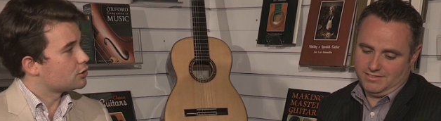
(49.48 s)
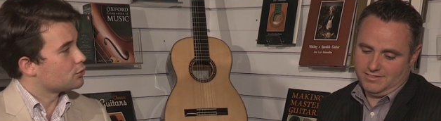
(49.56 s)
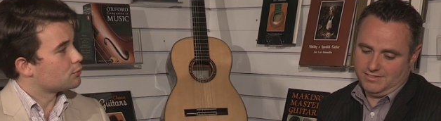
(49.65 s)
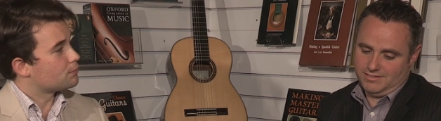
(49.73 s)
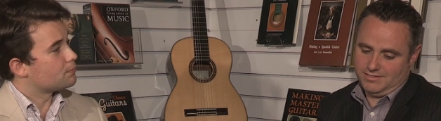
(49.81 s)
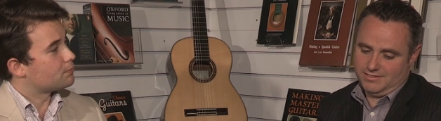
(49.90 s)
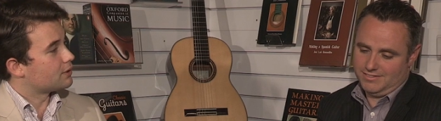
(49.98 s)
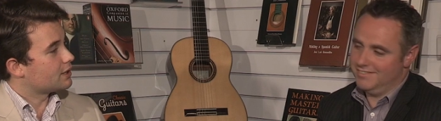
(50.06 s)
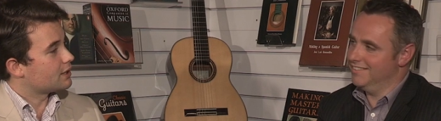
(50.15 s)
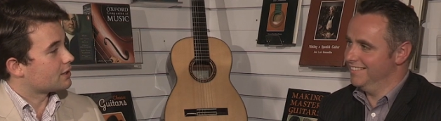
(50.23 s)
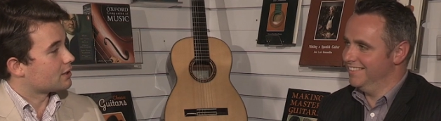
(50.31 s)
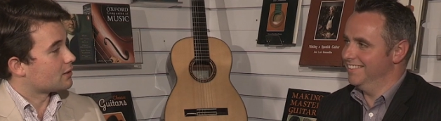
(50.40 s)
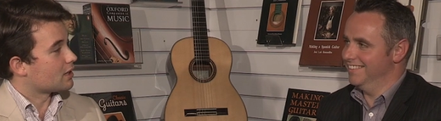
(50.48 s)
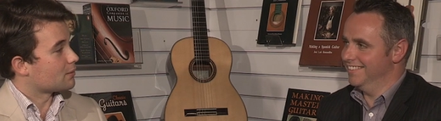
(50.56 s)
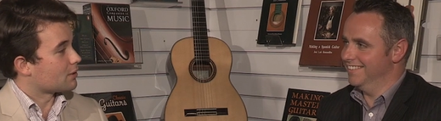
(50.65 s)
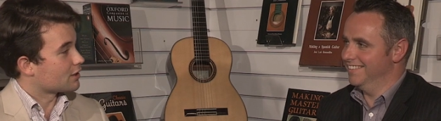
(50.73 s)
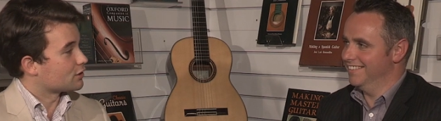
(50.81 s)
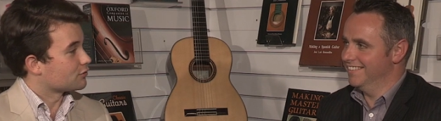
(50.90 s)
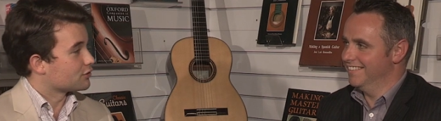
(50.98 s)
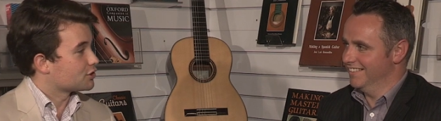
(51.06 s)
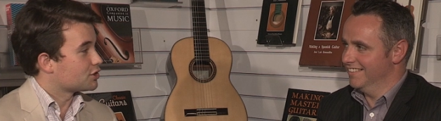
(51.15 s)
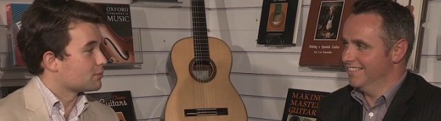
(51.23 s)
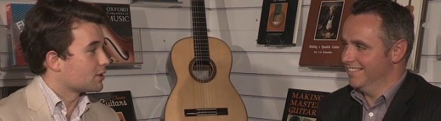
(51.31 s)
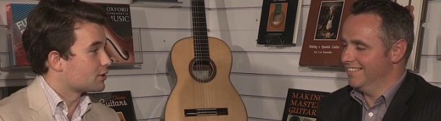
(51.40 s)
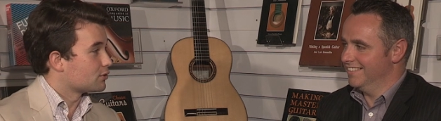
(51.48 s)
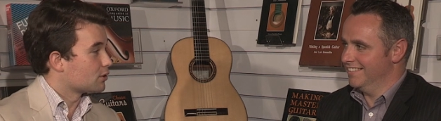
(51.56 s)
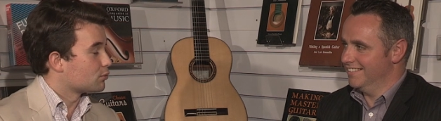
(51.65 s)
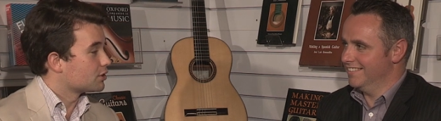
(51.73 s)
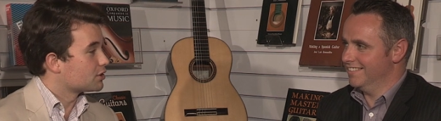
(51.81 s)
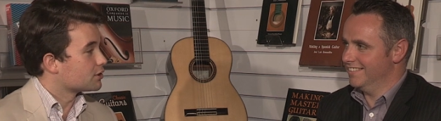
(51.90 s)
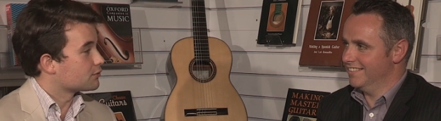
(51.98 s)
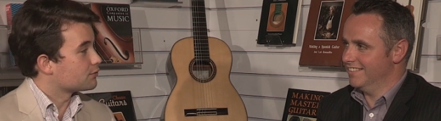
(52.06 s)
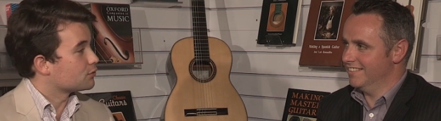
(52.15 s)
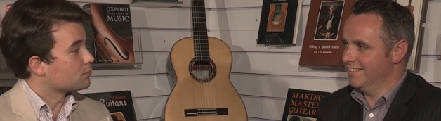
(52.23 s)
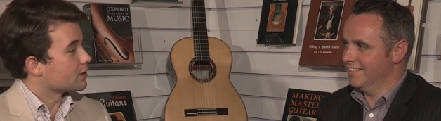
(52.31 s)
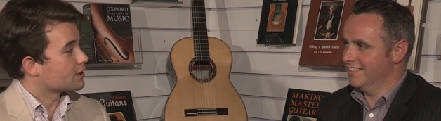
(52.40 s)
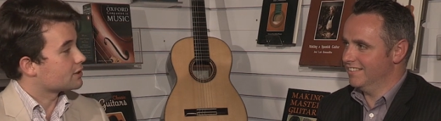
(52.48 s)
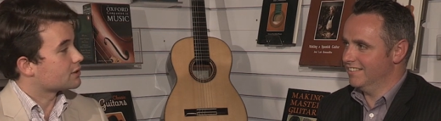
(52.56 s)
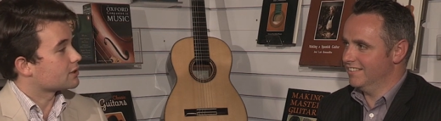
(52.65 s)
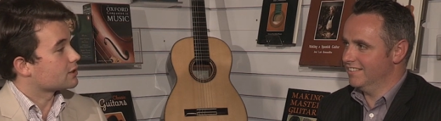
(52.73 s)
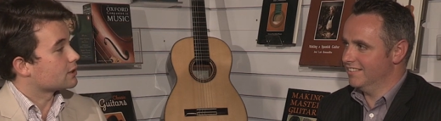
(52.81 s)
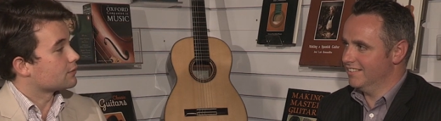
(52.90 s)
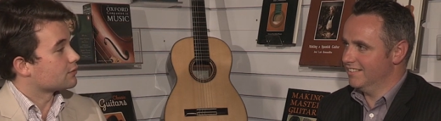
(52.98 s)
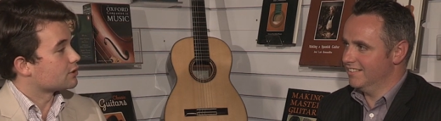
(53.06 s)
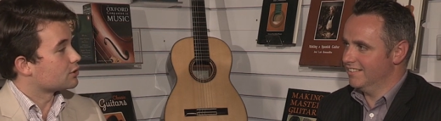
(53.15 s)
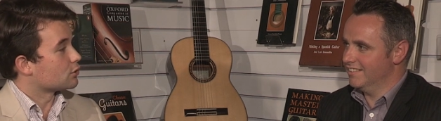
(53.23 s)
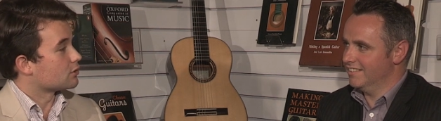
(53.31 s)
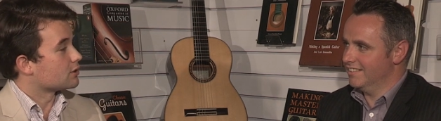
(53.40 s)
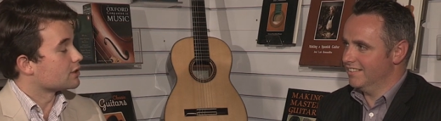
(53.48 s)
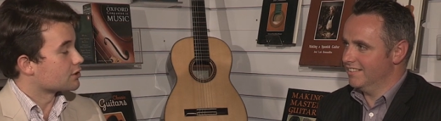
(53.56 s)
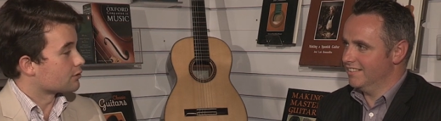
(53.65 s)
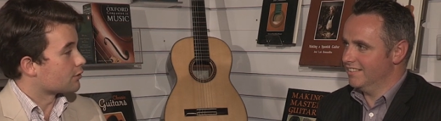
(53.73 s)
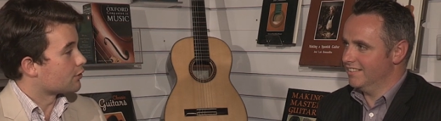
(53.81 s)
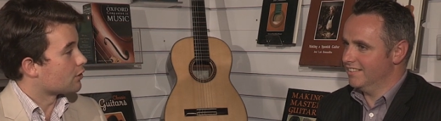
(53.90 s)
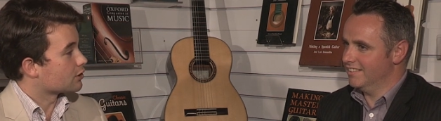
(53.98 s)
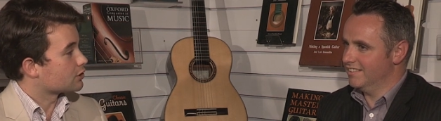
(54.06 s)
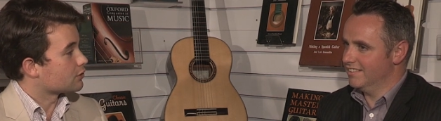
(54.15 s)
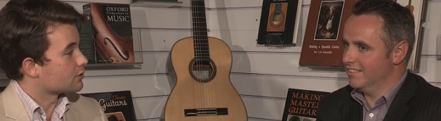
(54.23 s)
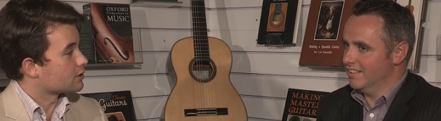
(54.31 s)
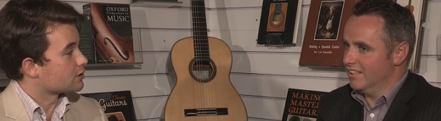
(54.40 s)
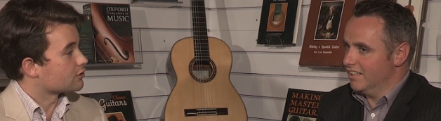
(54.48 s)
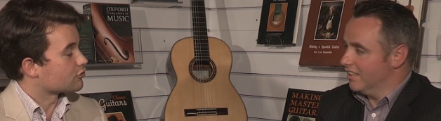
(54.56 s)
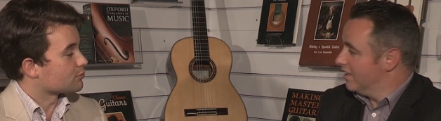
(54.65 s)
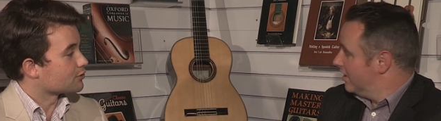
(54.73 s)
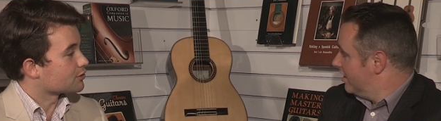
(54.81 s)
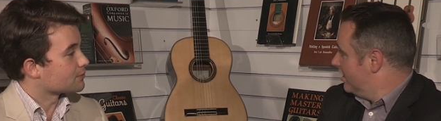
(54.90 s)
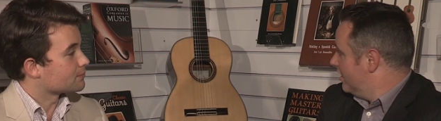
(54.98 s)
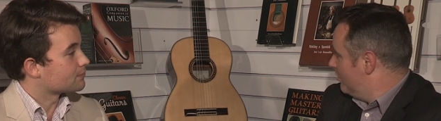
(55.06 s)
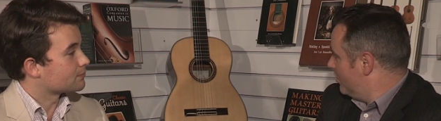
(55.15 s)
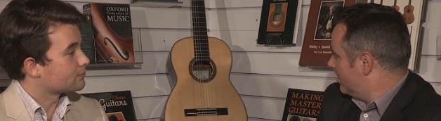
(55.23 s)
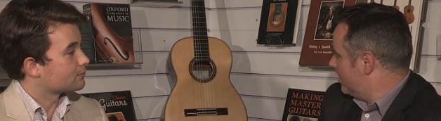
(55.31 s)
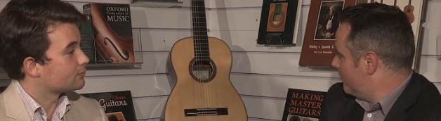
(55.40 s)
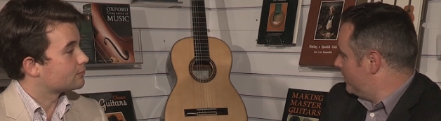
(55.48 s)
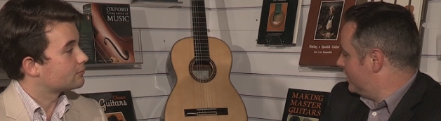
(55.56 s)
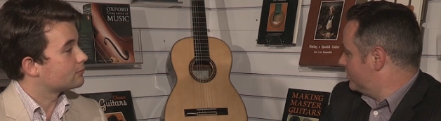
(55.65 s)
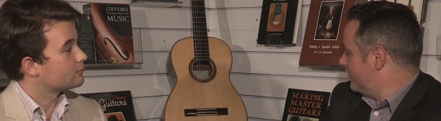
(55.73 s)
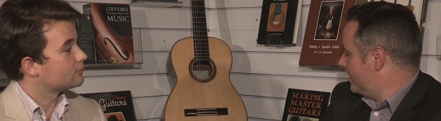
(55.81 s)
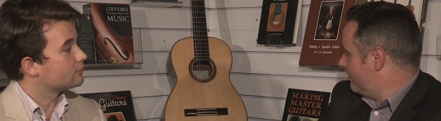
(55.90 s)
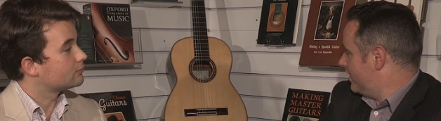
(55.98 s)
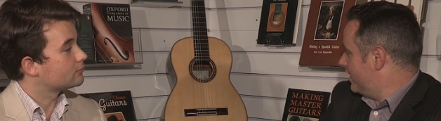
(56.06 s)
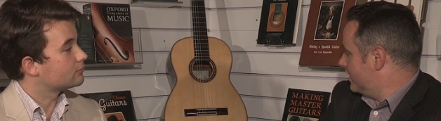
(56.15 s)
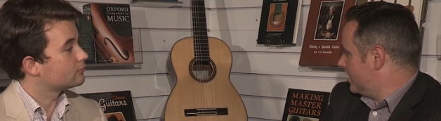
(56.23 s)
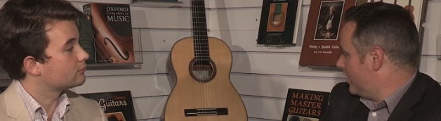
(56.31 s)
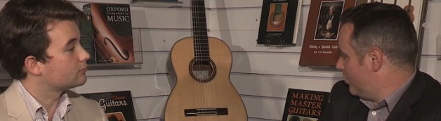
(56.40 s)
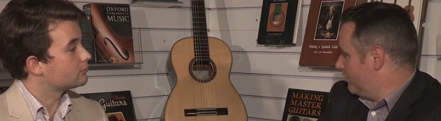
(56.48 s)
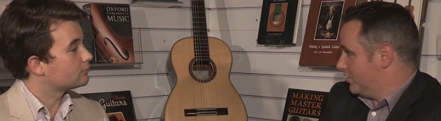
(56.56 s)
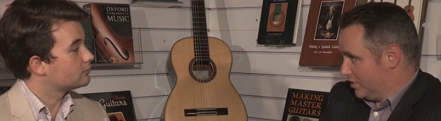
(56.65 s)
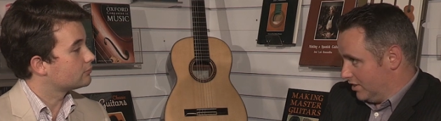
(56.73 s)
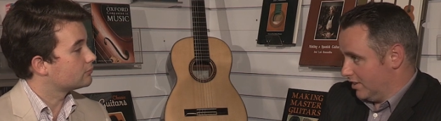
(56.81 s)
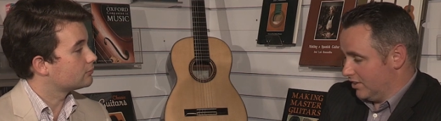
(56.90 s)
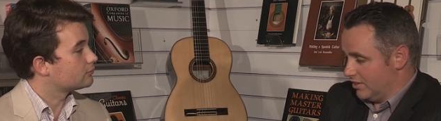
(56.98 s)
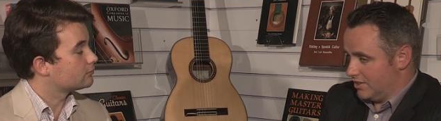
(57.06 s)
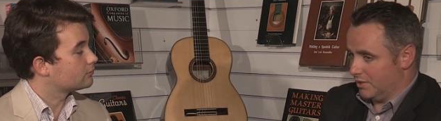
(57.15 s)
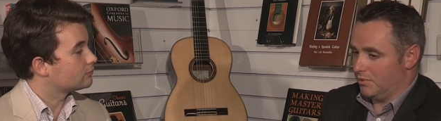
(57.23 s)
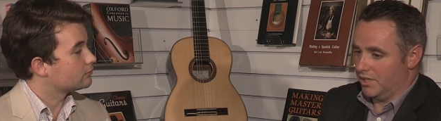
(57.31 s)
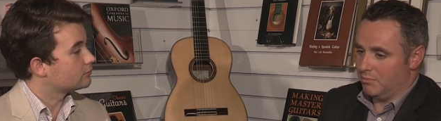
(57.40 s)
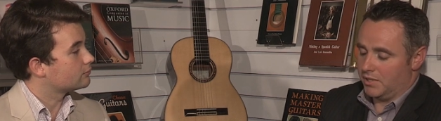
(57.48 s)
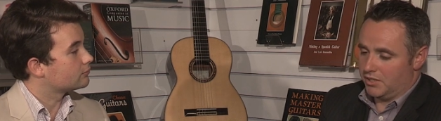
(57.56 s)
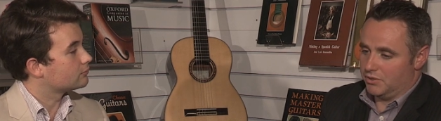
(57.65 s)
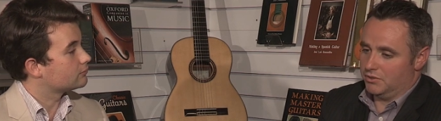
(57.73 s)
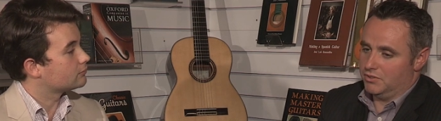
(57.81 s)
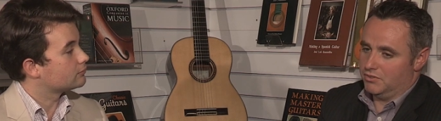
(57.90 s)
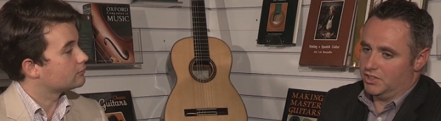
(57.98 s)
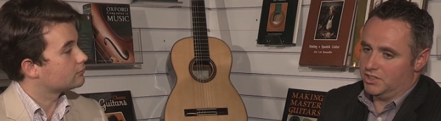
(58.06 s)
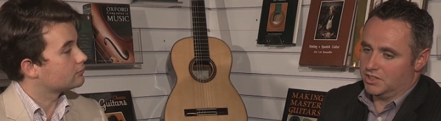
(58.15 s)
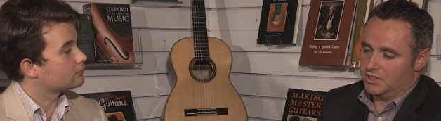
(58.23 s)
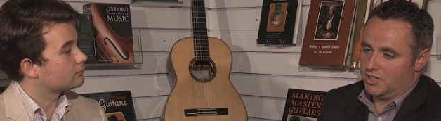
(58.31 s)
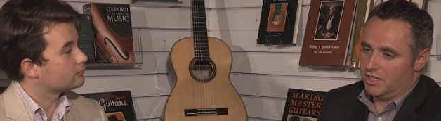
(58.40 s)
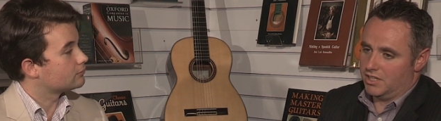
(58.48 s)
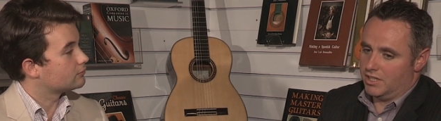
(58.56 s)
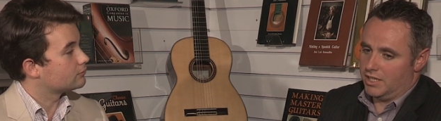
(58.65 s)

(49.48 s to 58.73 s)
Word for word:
Speaker 1: as you play uh, Michael Ritchie, Matthew, I wondered if you might uh, give us your initial thoughts on this instrument.
Speaker 2: Well, I mean, it's very, very nice. I obviously, like you say, play Michael Ritchie guitar,